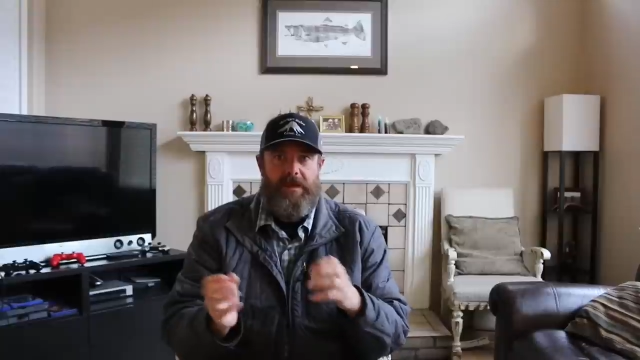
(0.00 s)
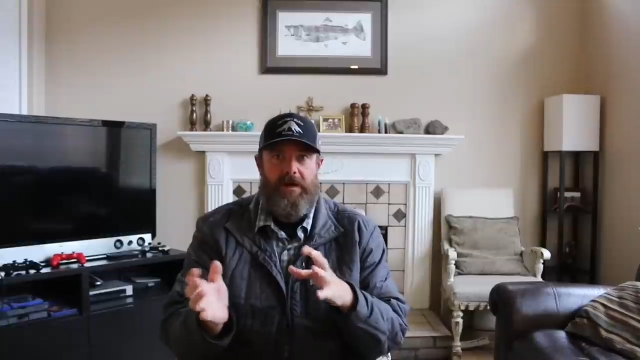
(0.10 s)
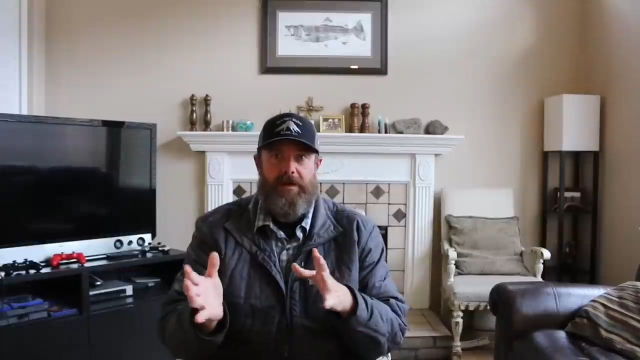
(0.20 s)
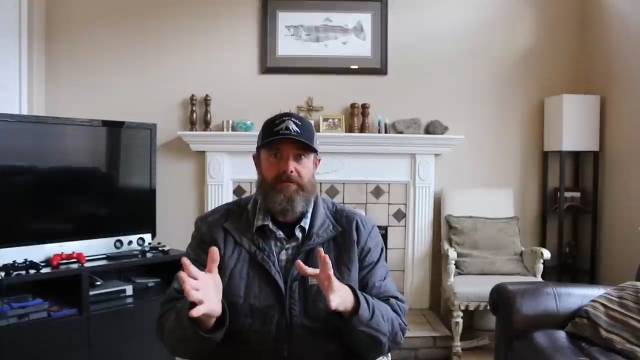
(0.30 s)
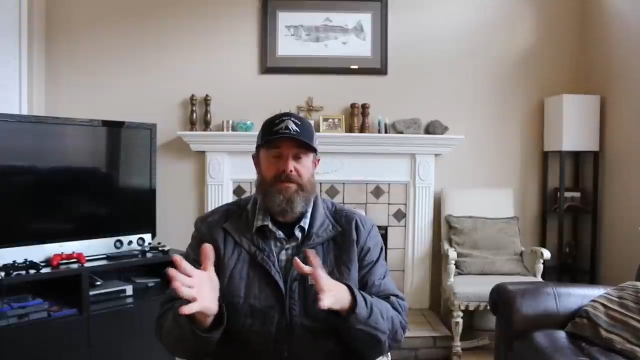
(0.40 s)

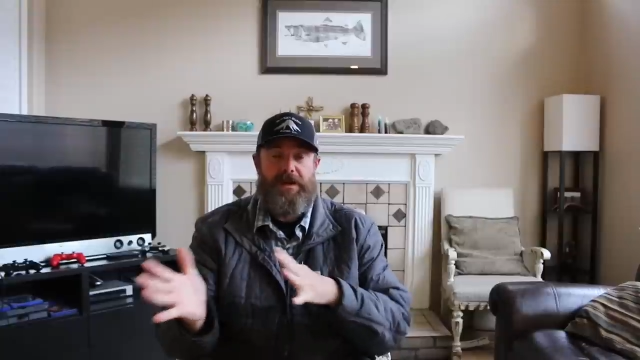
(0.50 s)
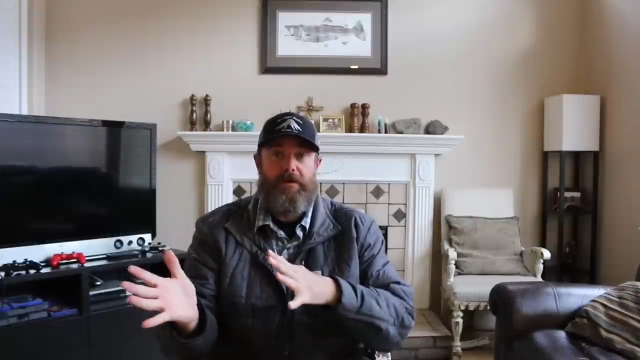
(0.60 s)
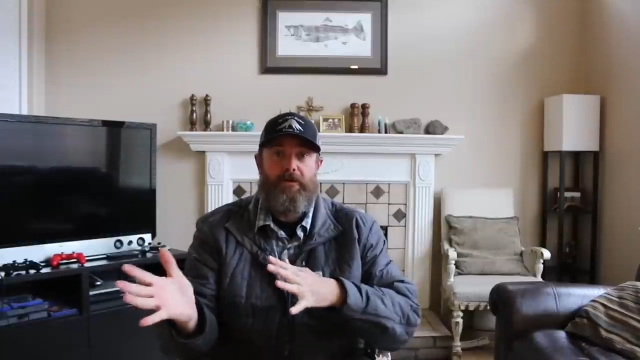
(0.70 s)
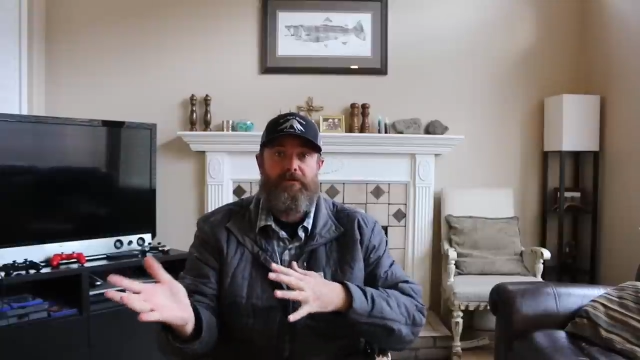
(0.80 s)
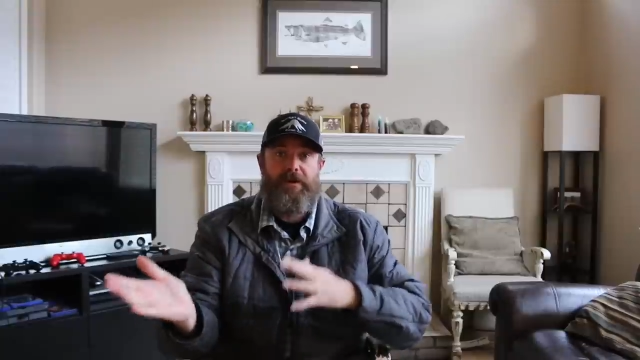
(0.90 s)

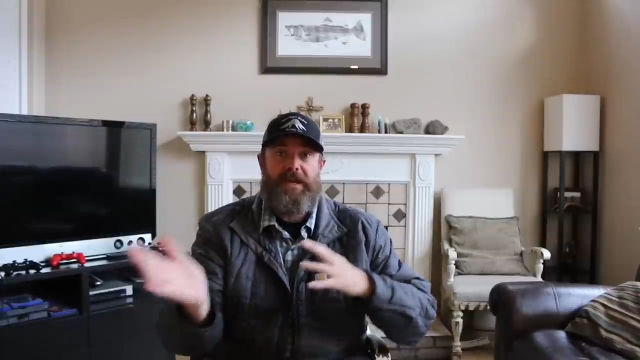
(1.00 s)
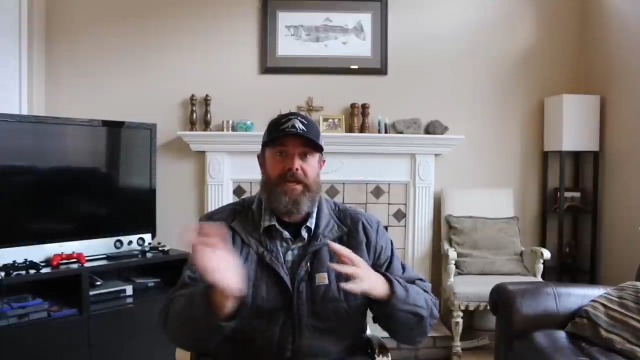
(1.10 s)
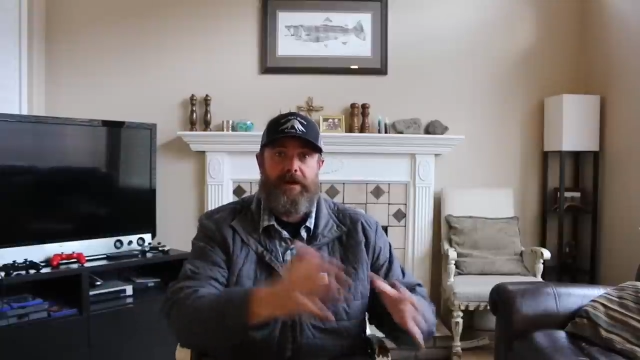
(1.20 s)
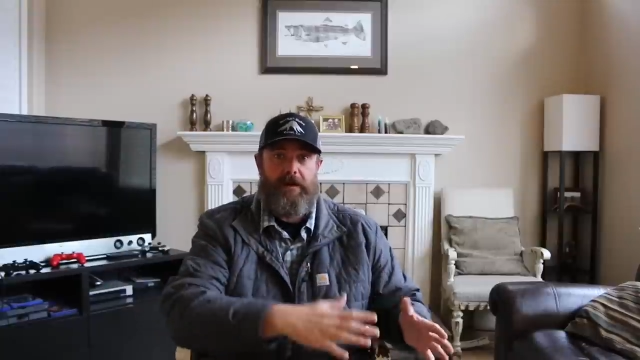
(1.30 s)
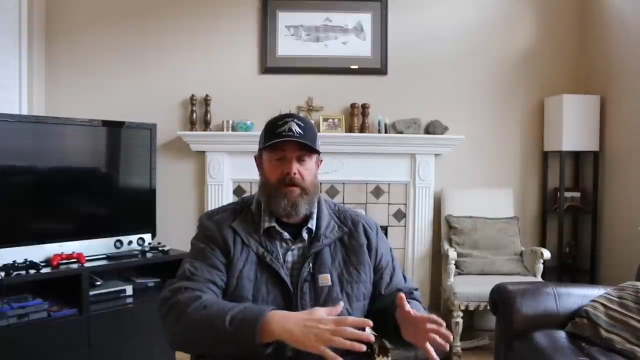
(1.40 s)
they're over
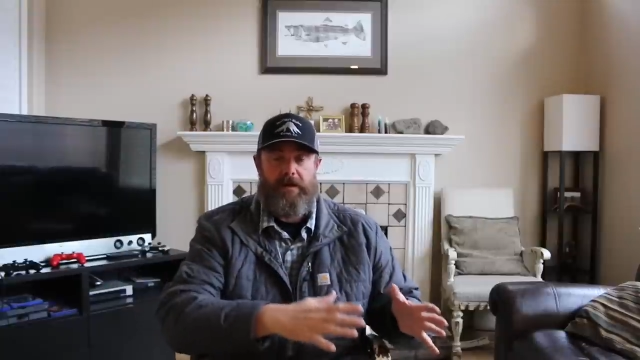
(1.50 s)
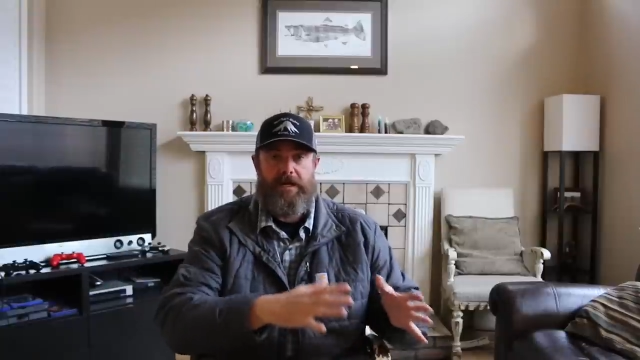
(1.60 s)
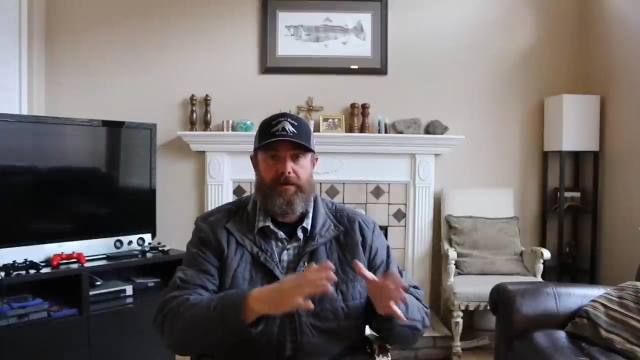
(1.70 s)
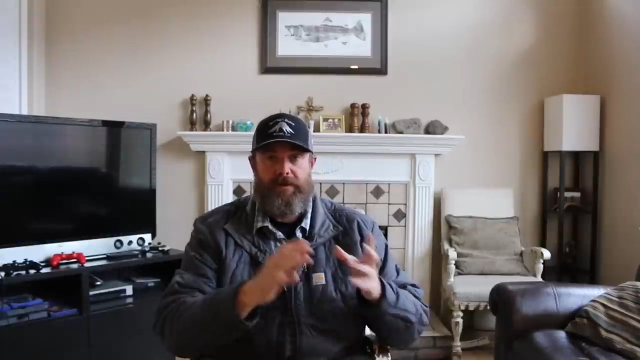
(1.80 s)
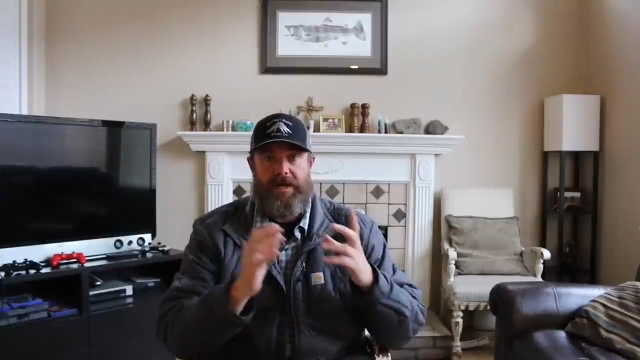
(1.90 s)
here. A
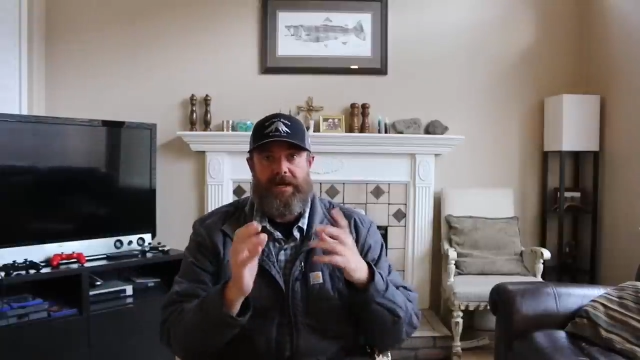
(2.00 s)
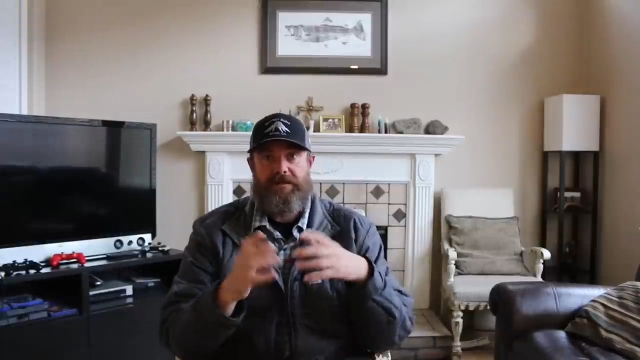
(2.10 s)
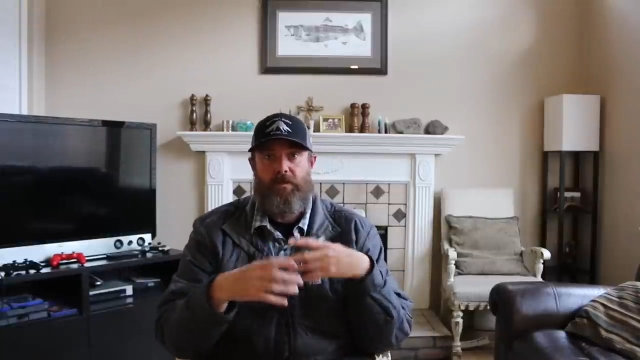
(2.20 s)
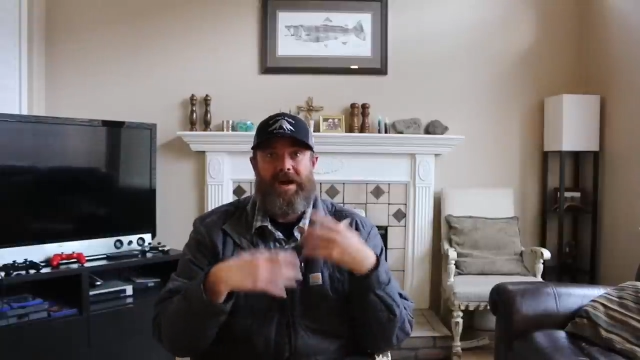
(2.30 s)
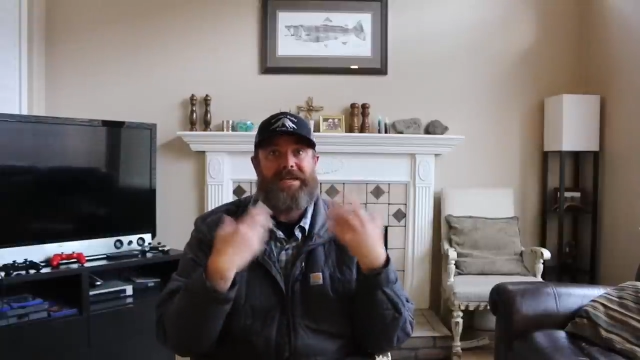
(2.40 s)
couple
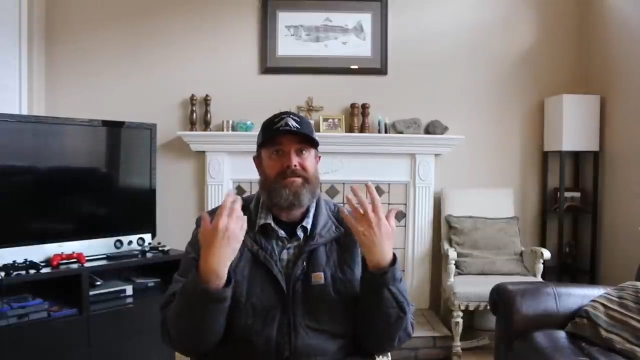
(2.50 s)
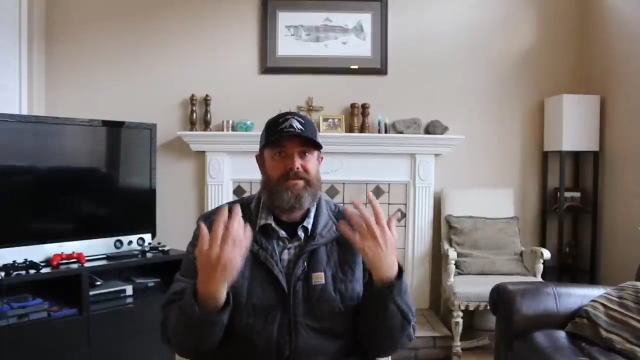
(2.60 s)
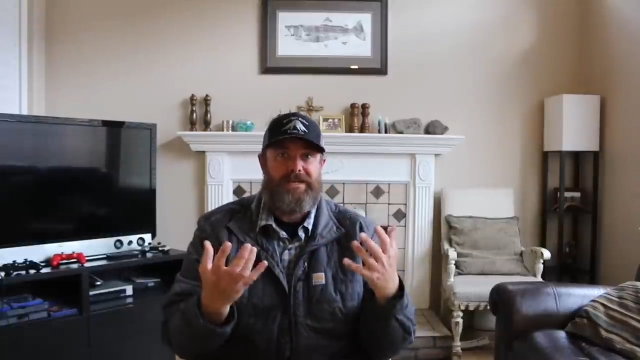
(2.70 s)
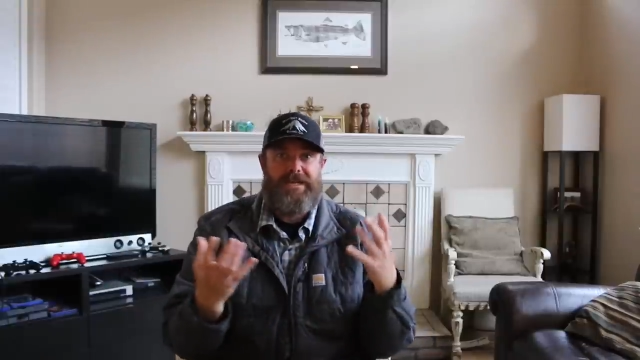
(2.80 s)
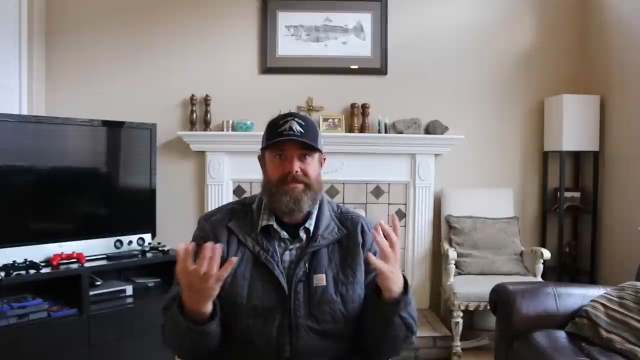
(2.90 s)
guys
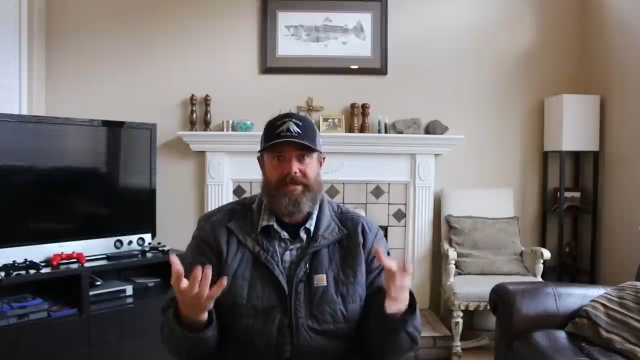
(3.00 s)
wisely got